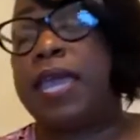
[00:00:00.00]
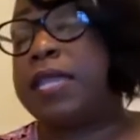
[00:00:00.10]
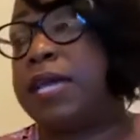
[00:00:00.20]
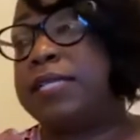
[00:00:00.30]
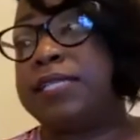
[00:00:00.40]

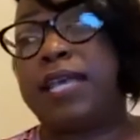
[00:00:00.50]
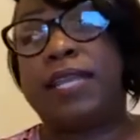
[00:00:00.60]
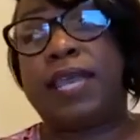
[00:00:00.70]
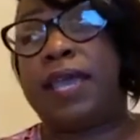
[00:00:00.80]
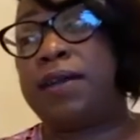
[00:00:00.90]
And I sat
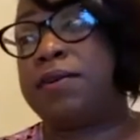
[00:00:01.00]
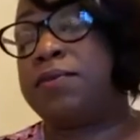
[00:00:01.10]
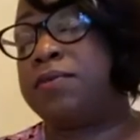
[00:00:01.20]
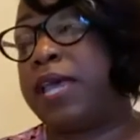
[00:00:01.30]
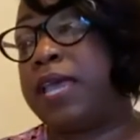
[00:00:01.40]

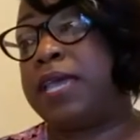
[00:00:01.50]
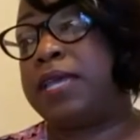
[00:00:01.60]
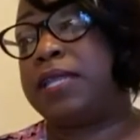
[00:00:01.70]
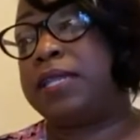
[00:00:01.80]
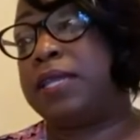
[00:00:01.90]
down
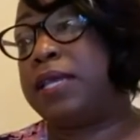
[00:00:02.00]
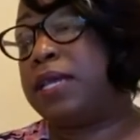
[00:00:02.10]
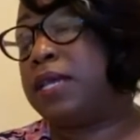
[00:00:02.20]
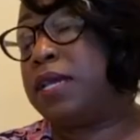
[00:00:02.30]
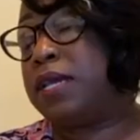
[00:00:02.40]
and
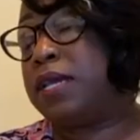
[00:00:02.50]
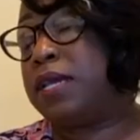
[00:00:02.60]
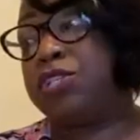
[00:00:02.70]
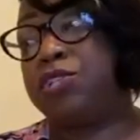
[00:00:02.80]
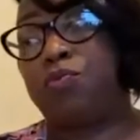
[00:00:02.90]

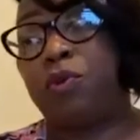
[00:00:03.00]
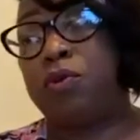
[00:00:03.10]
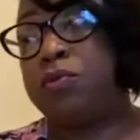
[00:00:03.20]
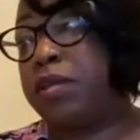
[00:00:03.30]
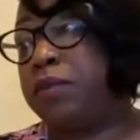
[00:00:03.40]
I just
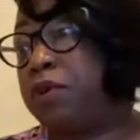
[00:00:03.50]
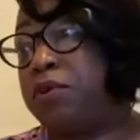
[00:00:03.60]
wrote.